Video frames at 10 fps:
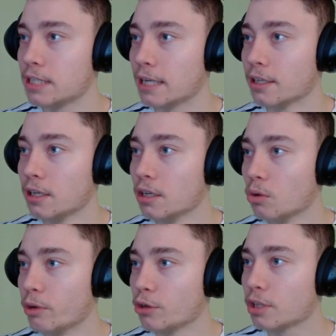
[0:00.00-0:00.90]
that
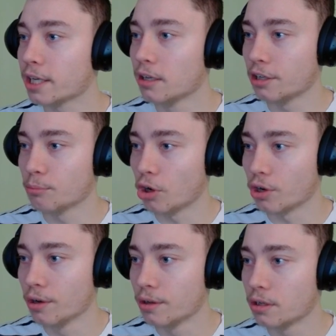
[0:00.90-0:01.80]
when you click learn more,
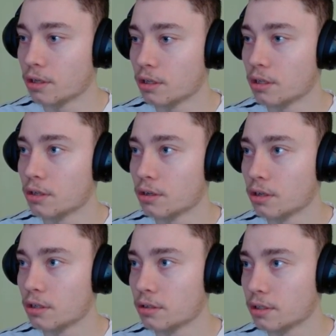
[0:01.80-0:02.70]
it should be
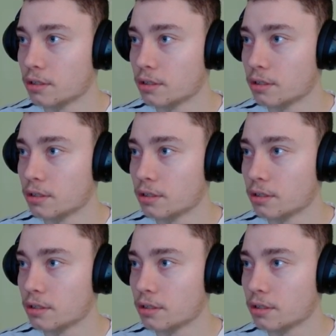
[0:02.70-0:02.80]
forty.